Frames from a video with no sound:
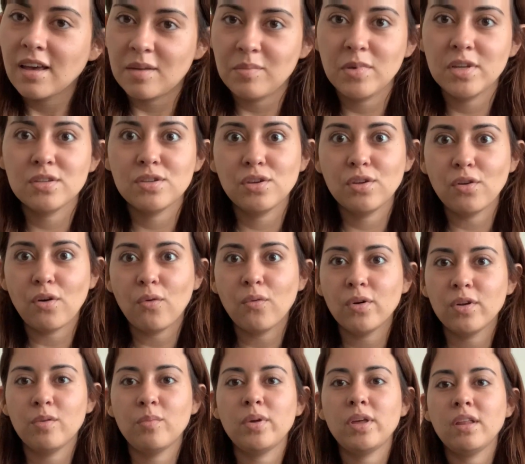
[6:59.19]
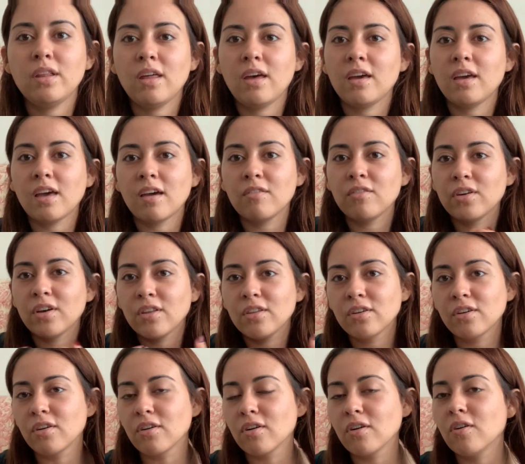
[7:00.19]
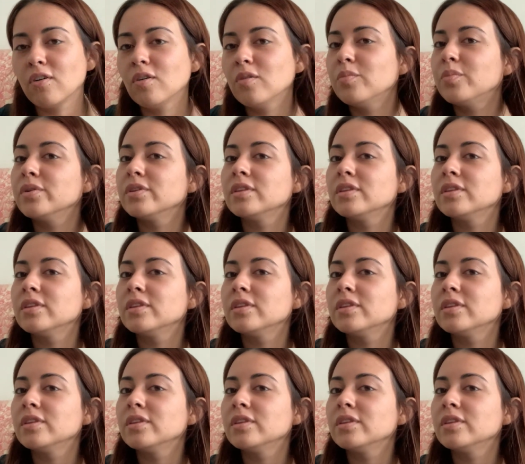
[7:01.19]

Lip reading: because you don't want to be like every other girl, but